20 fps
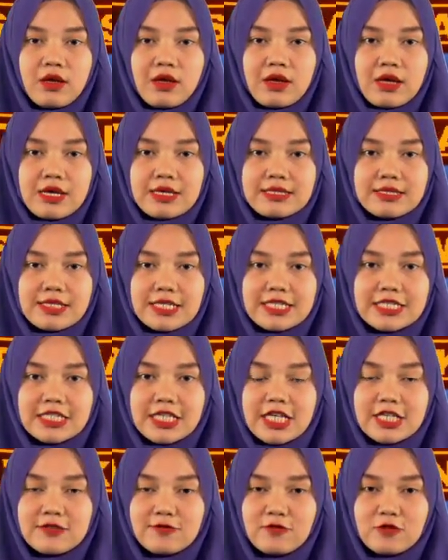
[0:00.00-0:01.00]
A
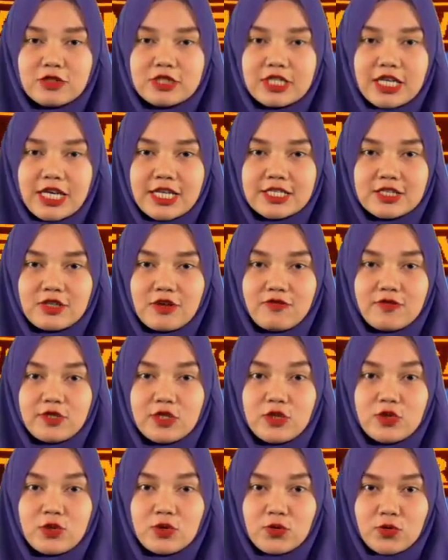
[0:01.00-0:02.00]
successful test of a
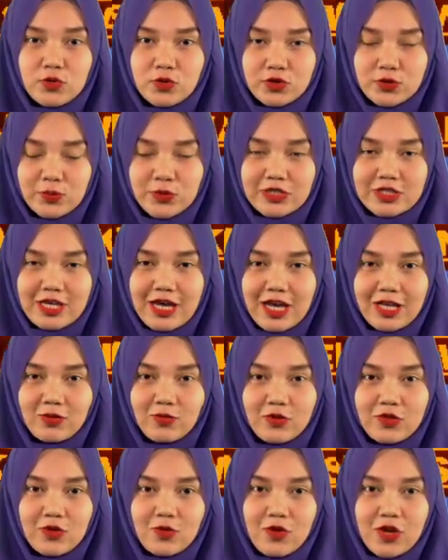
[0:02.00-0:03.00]
new cruise missile
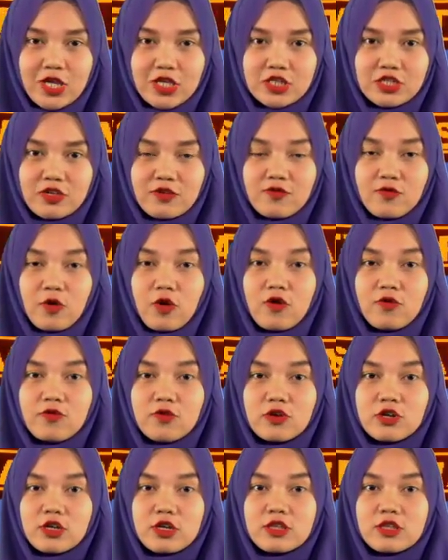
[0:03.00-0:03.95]
with a range of over